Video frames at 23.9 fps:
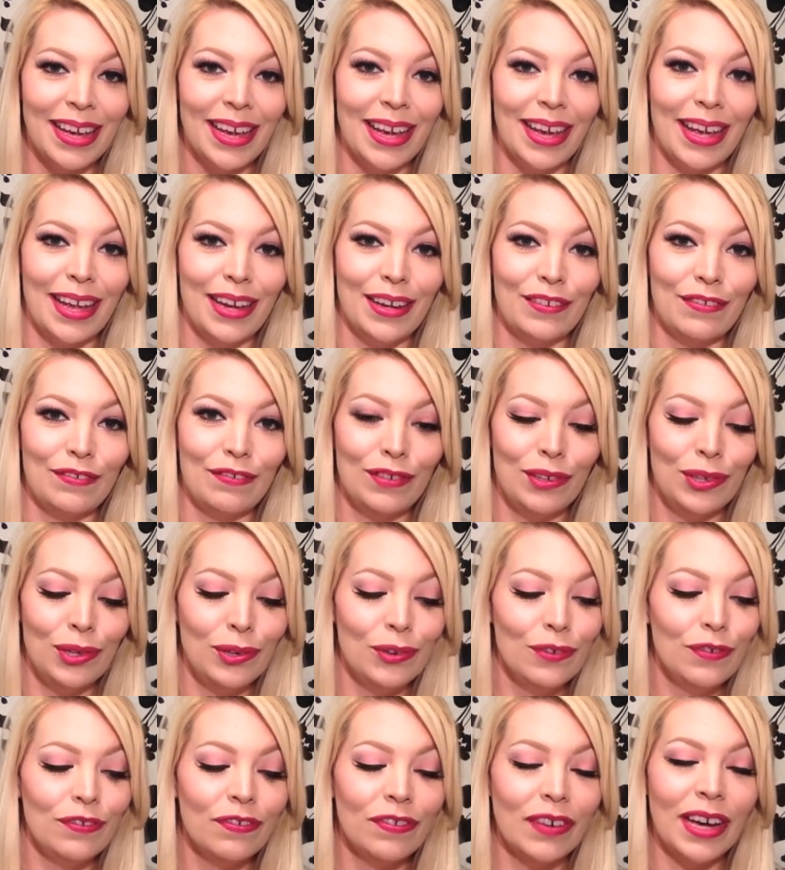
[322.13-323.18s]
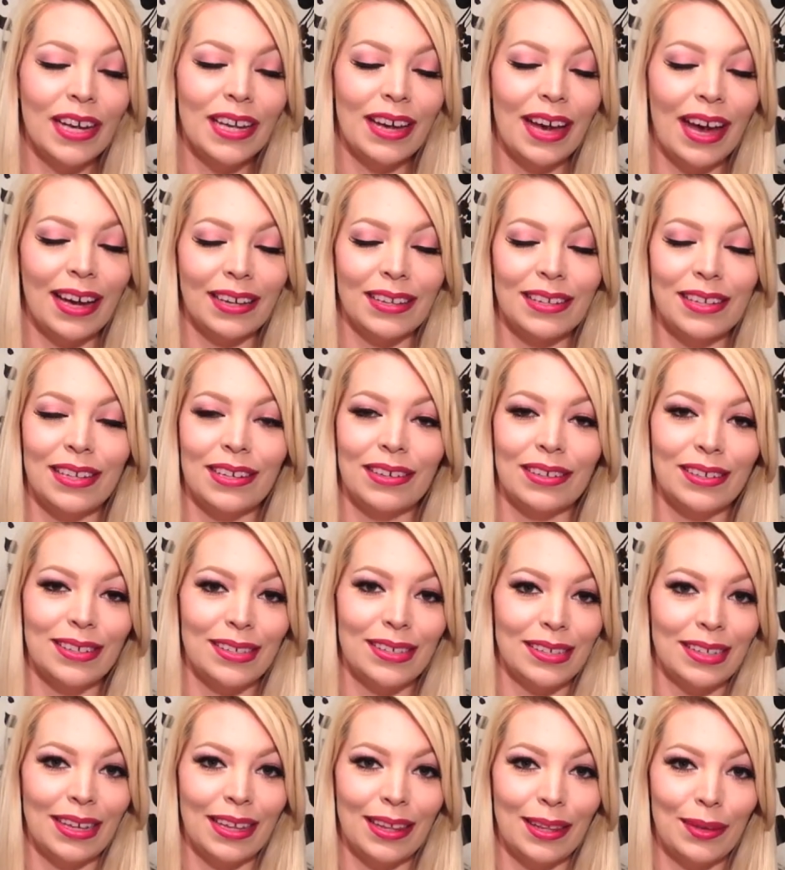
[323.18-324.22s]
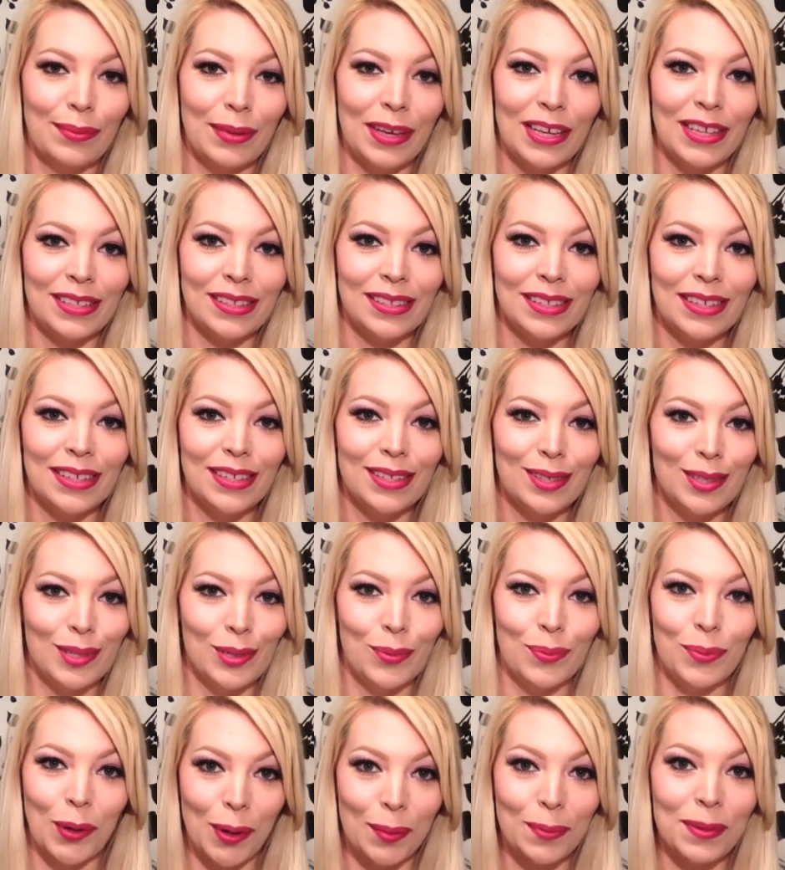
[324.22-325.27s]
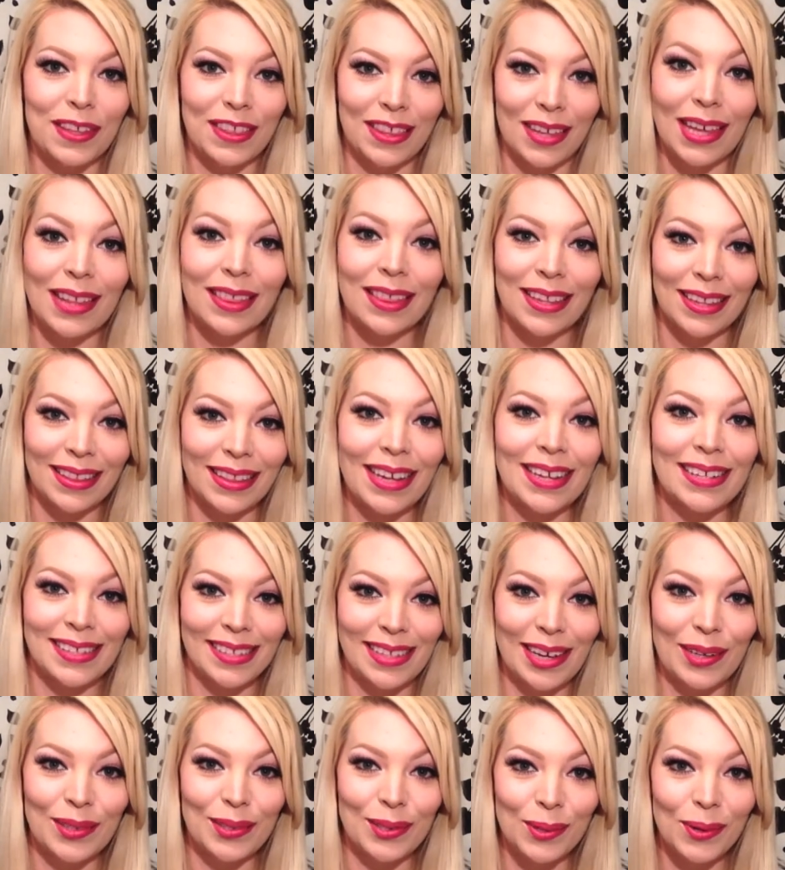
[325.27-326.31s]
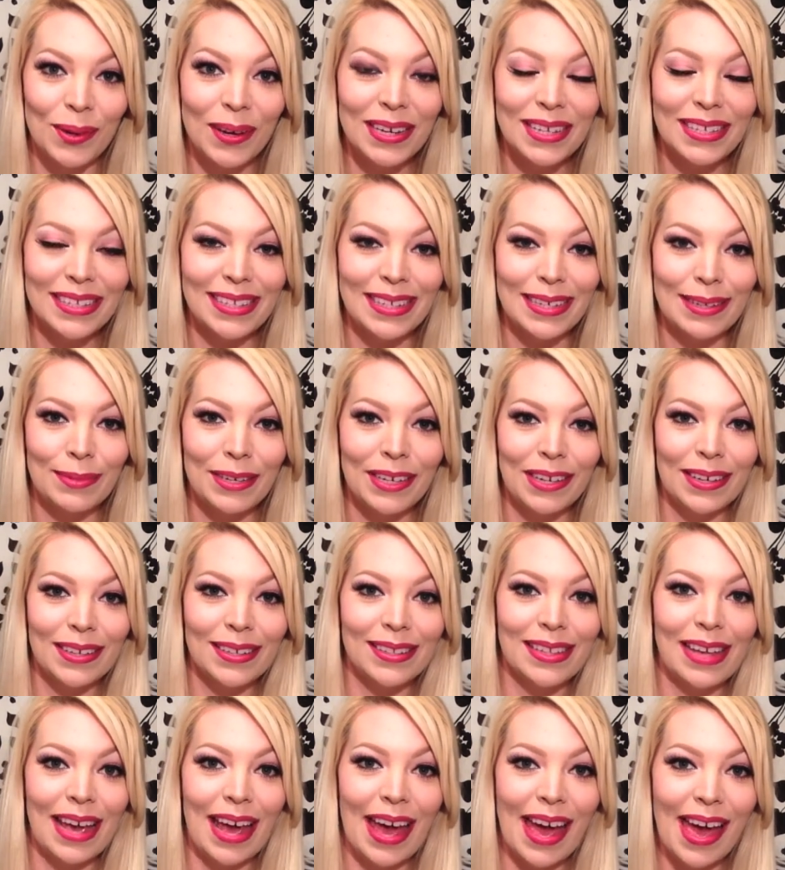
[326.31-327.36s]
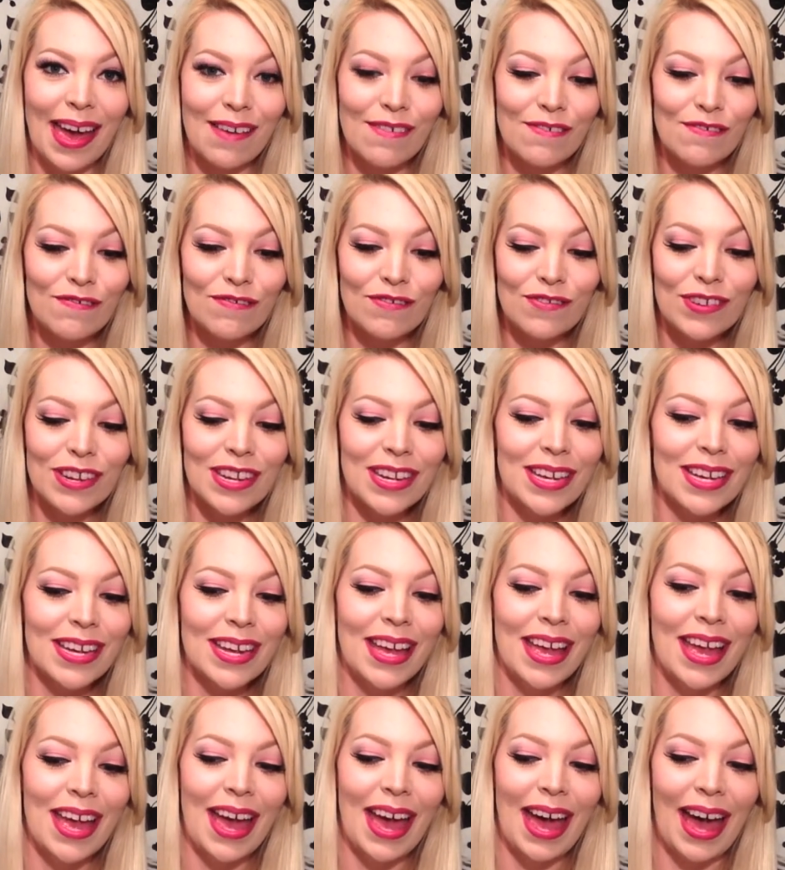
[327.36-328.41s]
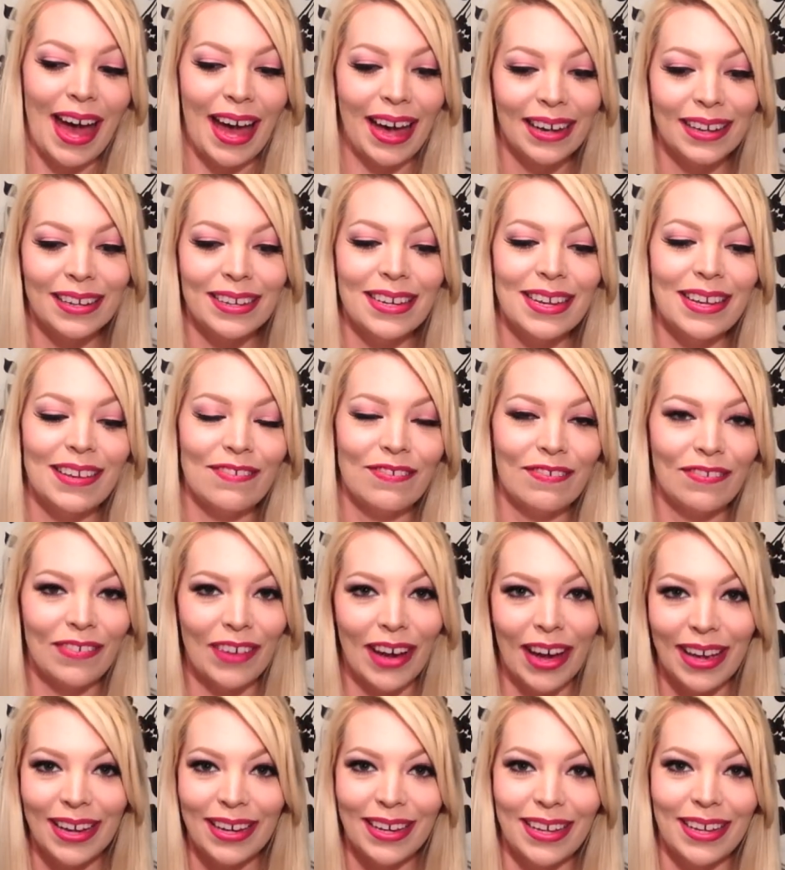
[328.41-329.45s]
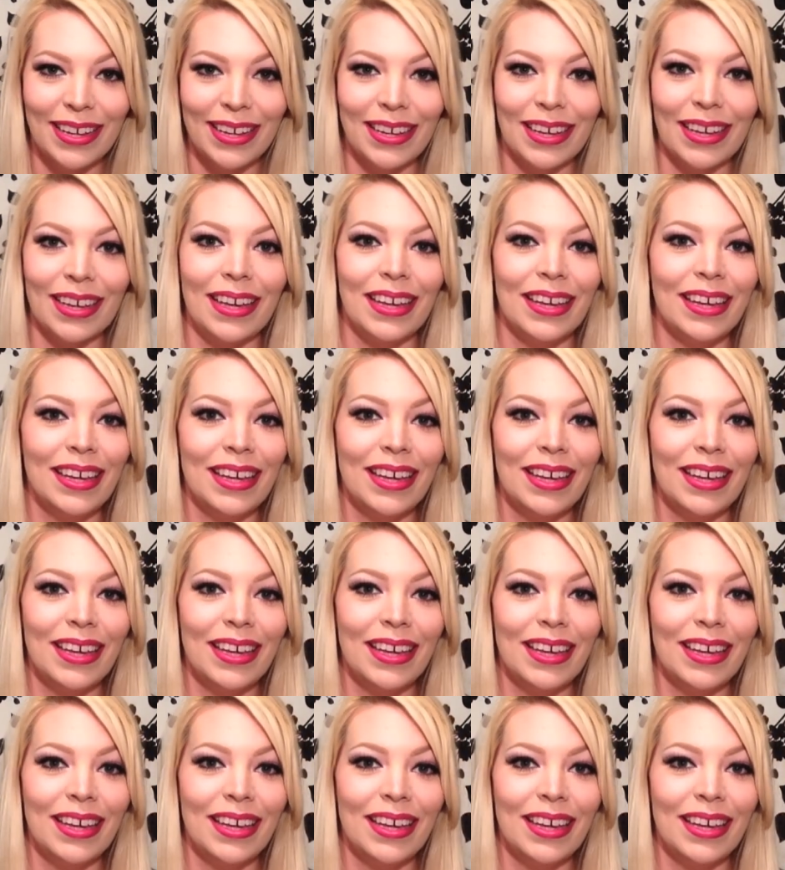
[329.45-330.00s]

And if you fight acne on a daily basis, you probably think that that sounds crazy, because every acne fighting